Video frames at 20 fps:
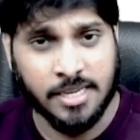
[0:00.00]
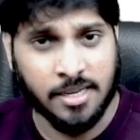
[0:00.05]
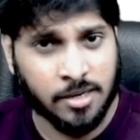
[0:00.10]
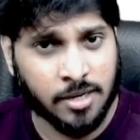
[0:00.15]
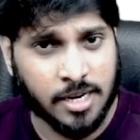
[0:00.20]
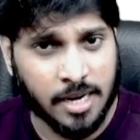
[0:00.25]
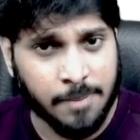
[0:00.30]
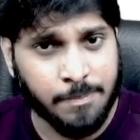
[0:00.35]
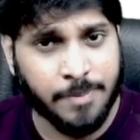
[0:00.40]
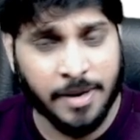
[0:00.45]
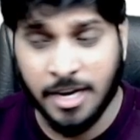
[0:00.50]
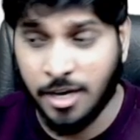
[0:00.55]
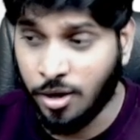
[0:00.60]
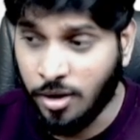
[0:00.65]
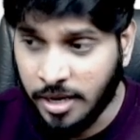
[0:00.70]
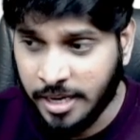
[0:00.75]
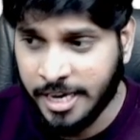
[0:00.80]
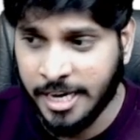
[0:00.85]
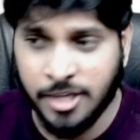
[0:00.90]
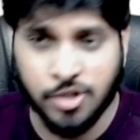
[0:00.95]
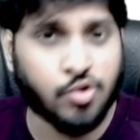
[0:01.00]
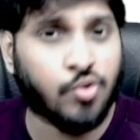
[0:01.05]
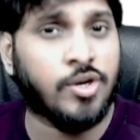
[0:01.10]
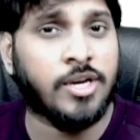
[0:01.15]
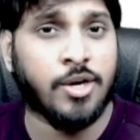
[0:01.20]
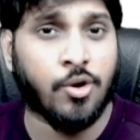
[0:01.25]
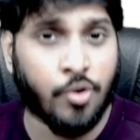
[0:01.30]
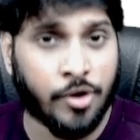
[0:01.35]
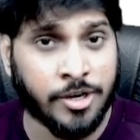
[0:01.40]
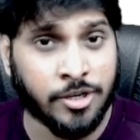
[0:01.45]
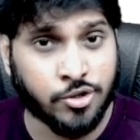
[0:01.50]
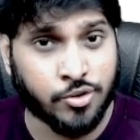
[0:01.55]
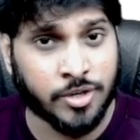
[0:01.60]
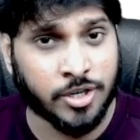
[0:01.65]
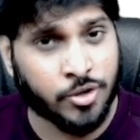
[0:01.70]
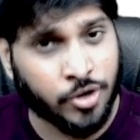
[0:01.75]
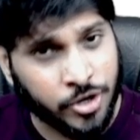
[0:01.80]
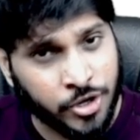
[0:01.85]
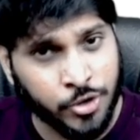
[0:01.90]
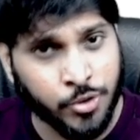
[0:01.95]
Company law. He is only going to
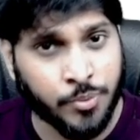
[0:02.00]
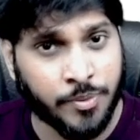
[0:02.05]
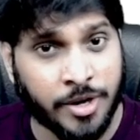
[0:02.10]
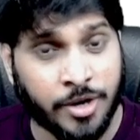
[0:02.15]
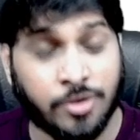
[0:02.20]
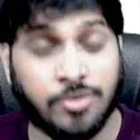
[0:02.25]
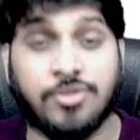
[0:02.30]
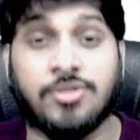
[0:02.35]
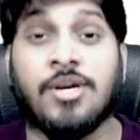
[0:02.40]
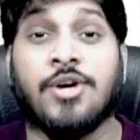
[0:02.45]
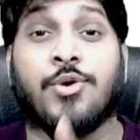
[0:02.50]
record new videos,